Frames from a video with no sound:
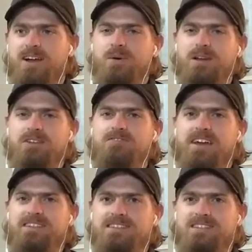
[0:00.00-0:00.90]
when he
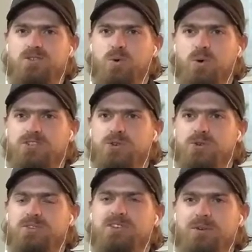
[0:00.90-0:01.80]
faces towards
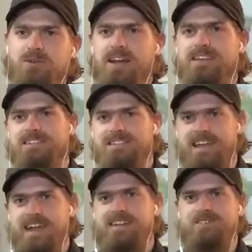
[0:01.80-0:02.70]
Jerusalem and raises his
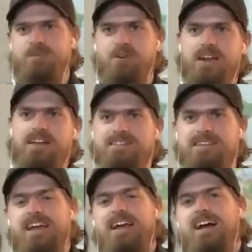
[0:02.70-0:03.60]
hands and
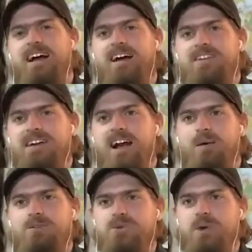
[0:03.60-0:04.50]
prays, that
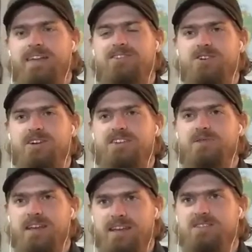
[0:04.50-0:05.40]
God, would you answer
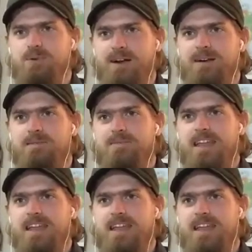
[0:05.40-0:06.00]
his prayer?